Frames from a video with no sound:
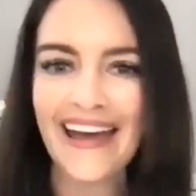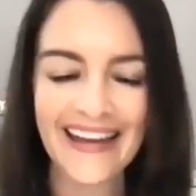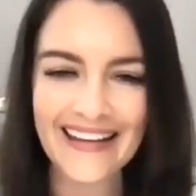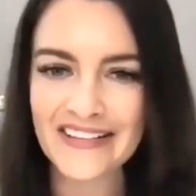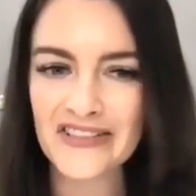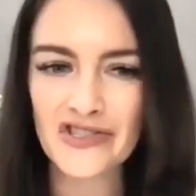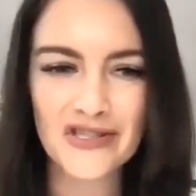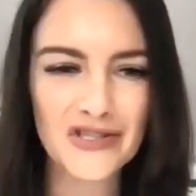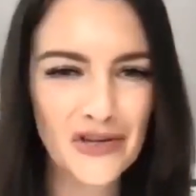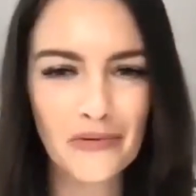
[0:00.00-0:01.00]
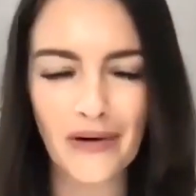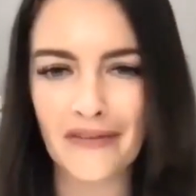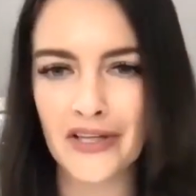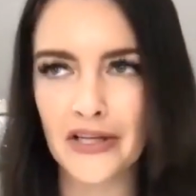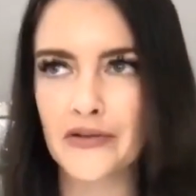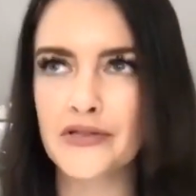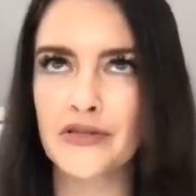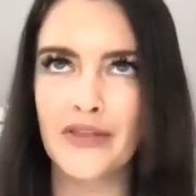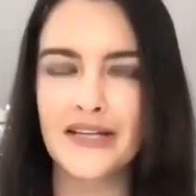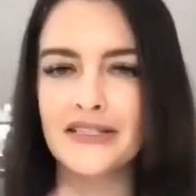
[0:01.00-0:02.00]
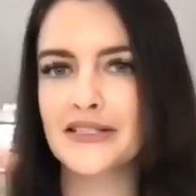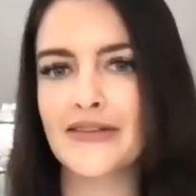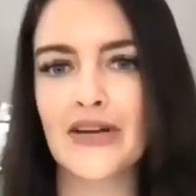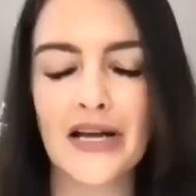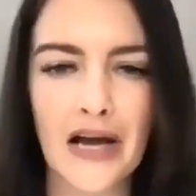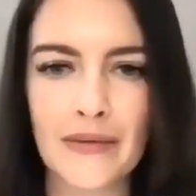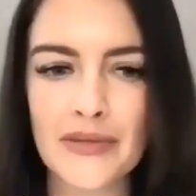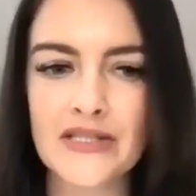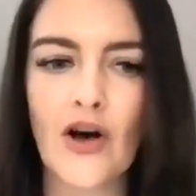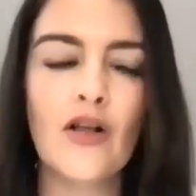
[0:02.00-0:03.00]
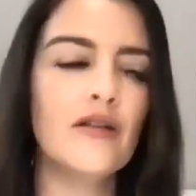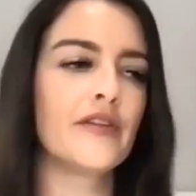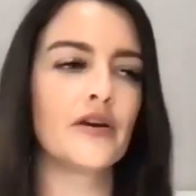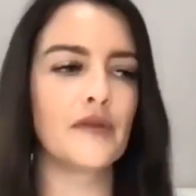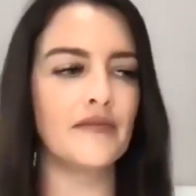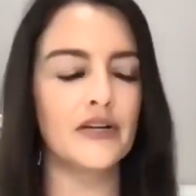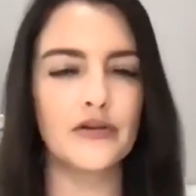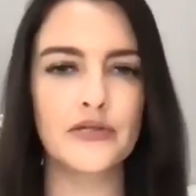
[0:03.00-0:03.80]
And it's just new revenue. So that doesn't even encompass all of their revenue.